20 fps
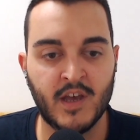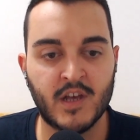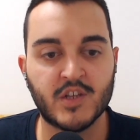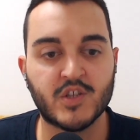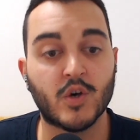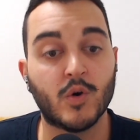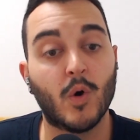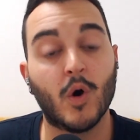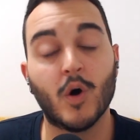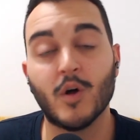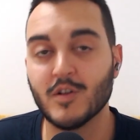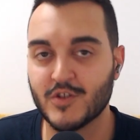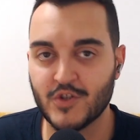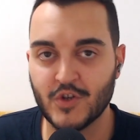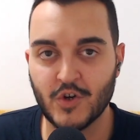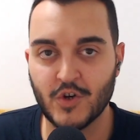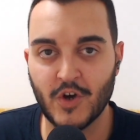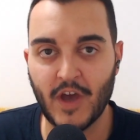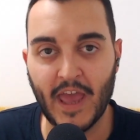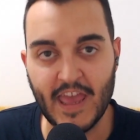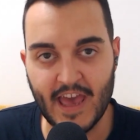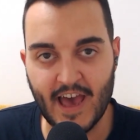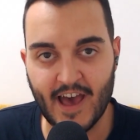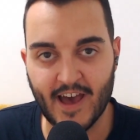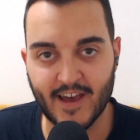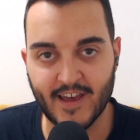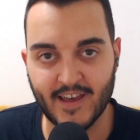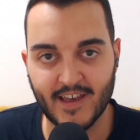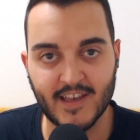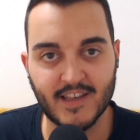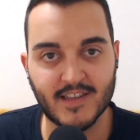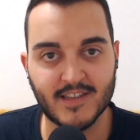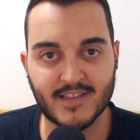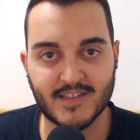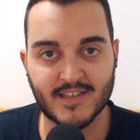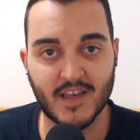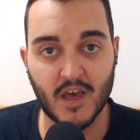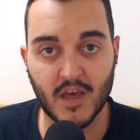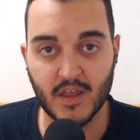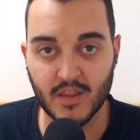So also AI
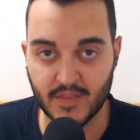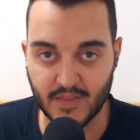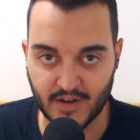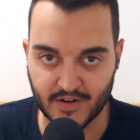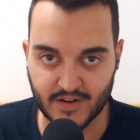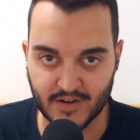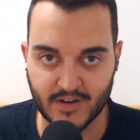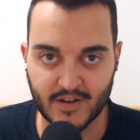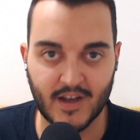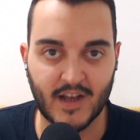is there,